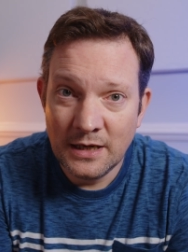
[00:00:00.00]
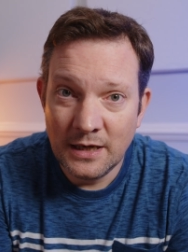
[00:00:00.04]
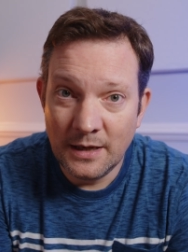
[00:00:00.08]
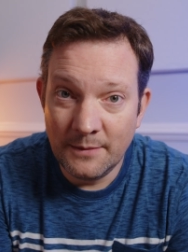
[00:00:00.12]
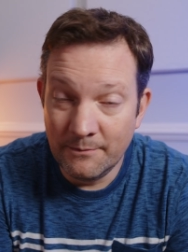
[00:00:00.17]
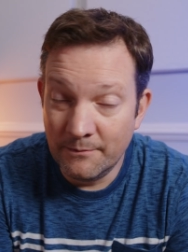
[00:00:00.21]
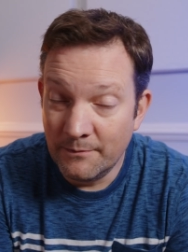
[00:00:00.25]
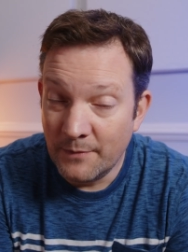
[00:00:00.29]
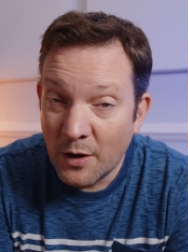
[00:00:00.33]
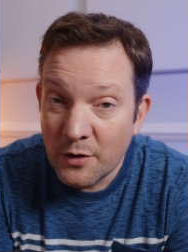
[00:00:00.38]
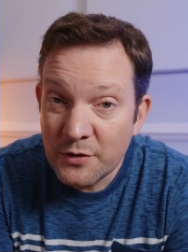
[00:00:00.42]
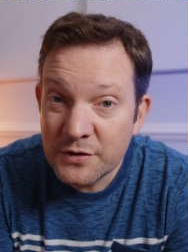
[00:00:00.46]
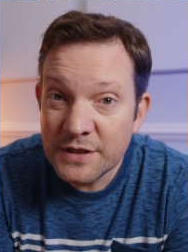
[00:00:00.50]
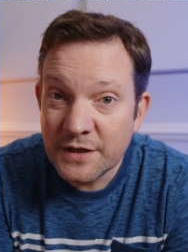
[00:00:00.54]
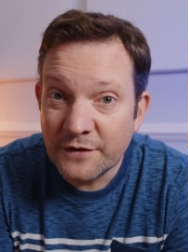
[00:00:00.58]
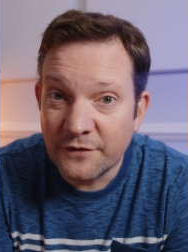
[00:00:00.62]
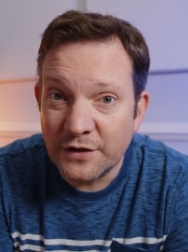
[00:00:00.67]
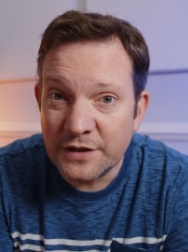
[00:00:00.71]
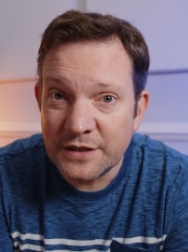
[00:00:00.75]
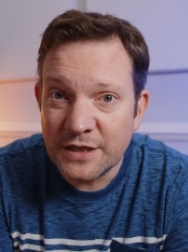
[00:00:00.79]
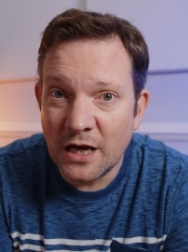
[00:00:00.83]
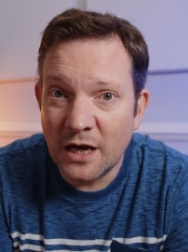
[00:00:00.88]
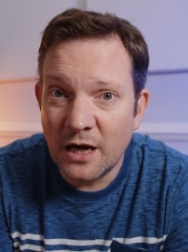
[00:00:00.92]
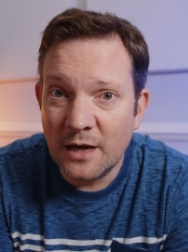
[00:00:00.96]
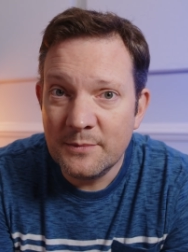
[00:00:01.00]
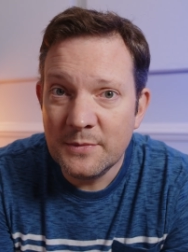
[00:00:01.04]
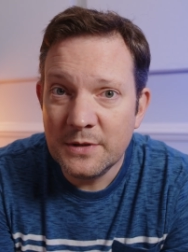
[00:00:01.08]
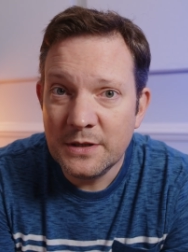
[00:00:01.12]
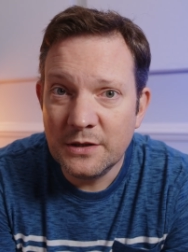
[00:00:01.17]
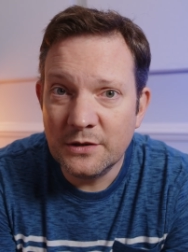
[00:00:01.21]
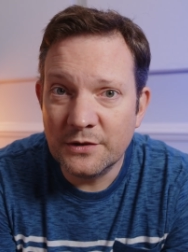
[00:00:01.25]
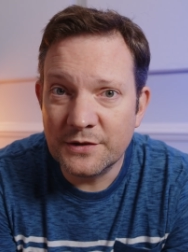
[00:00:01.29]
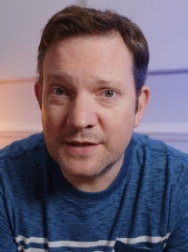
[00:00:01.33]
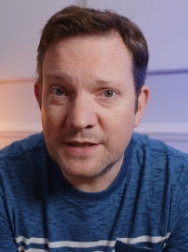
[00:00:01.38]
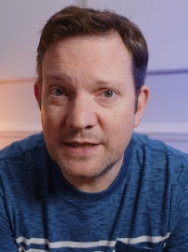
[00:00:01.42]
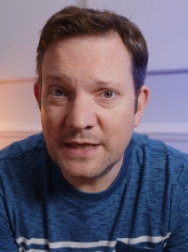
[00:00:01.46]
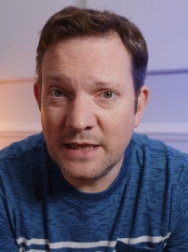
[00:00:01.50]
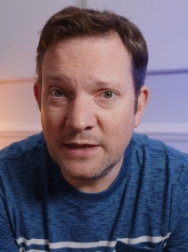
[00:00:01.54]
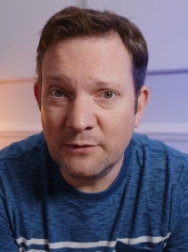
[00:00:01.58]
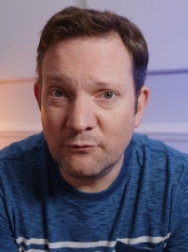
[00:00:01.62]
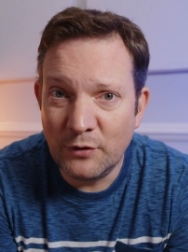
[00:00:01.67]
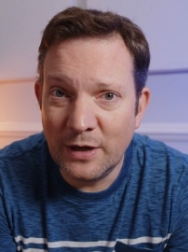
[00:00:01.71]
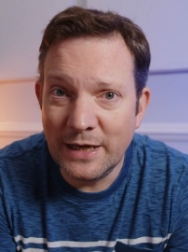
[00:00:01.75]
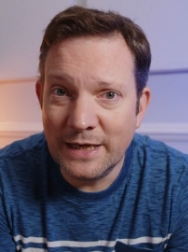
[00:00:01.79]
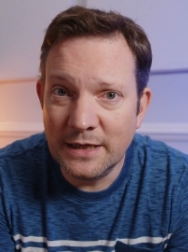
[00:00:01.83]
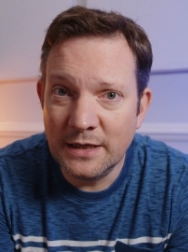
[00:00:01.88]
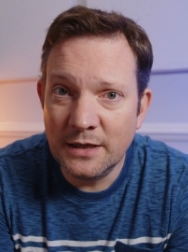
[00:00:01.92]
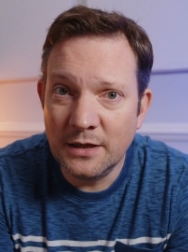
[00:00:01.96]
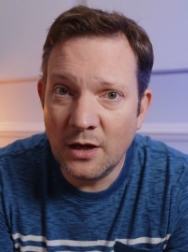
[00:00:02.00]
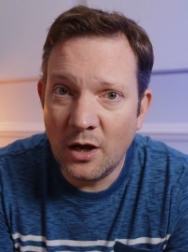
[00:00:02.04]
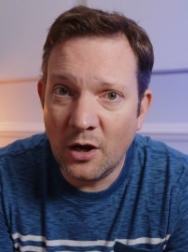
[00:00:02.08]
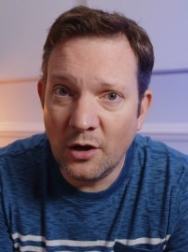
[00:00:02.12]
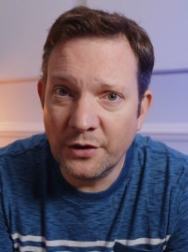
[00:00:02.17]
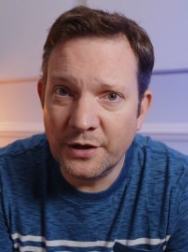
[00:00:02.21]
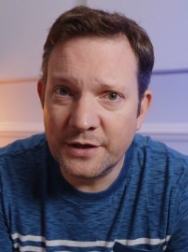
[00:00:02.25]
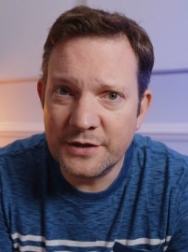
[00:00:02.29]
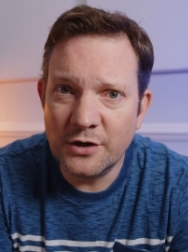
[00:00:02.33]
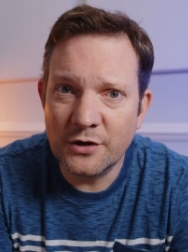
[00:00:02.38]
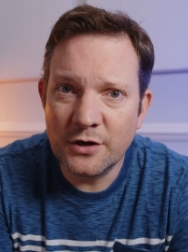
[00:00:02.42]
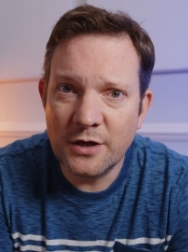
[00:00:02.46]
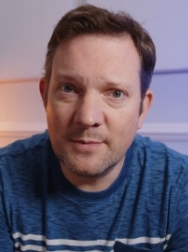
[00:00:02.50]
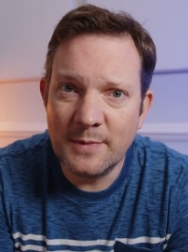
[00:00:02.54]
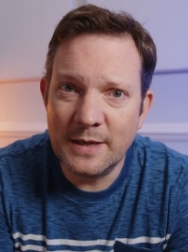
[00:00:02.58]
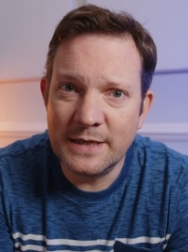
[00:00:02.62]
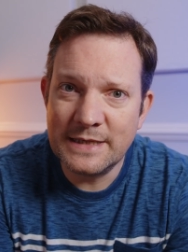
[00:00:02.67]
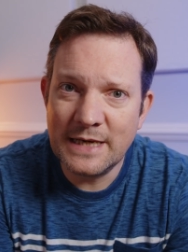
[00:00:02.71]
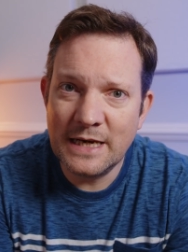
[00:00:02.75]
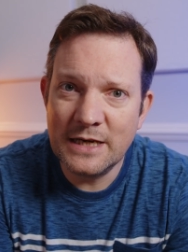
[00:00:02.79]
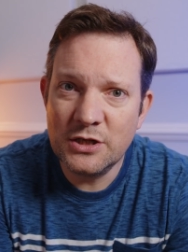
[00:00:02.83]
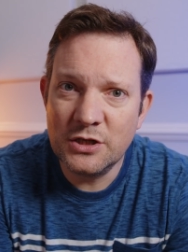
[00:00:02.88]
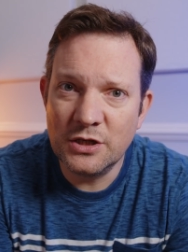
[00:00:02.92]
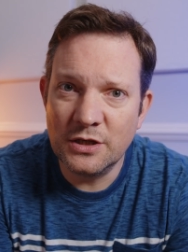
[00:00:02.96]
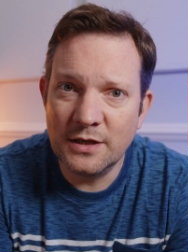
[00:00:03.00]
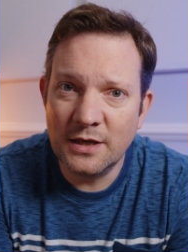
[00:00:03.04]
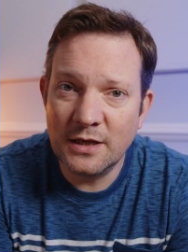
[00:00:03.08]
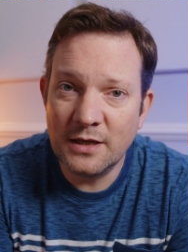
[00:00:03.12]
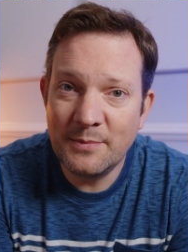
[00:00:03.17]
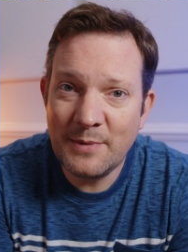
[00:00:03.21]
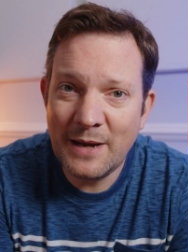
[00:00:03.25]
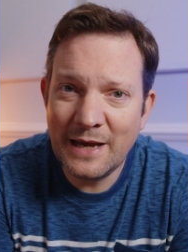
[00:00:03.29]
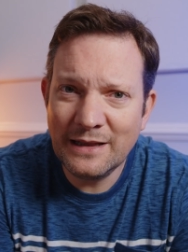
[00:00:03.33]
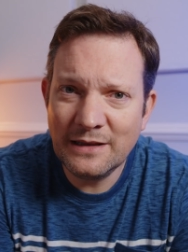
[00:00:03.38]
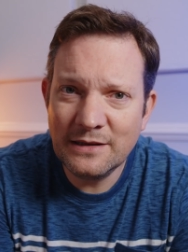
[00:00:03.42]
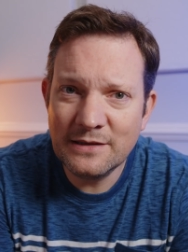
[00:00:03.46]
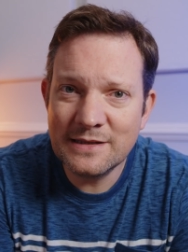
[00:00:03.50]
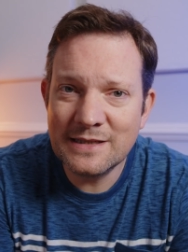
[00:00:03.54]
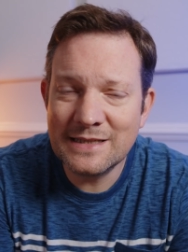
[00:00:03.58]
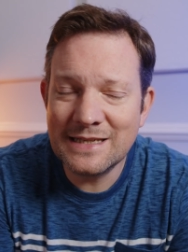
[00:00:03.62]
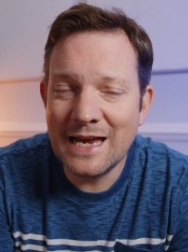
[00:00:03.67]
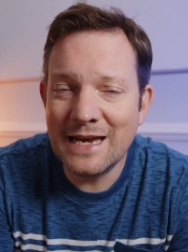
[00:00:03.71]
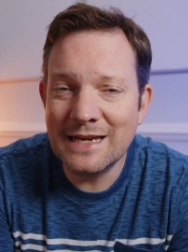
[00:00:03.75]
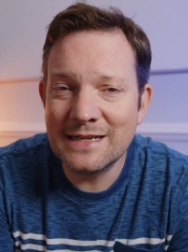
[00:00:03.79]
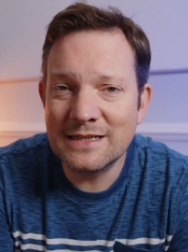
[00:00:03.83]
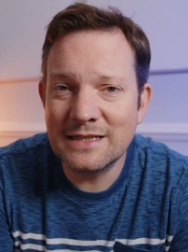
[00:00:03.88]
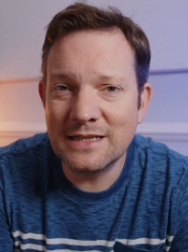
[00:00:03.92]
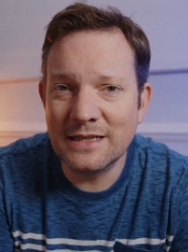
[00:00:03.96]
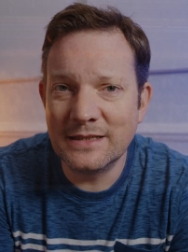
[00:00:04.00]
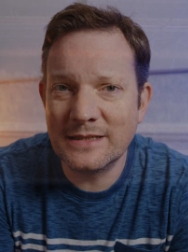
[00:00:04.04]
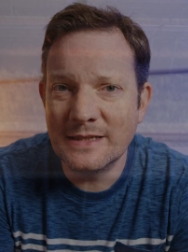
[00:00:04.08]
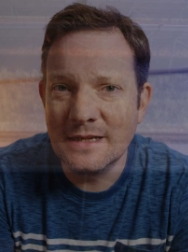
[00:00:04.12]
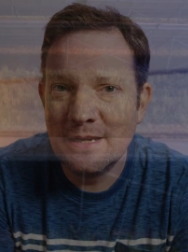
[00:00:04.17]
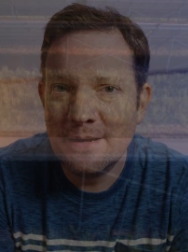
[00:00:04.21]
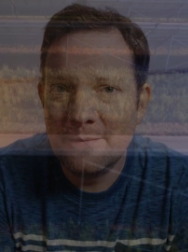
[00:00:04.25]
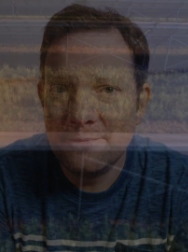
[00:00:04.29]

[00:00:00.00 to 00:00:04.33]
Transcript: Most of the time, you'll see written on the documentation that the panel's tested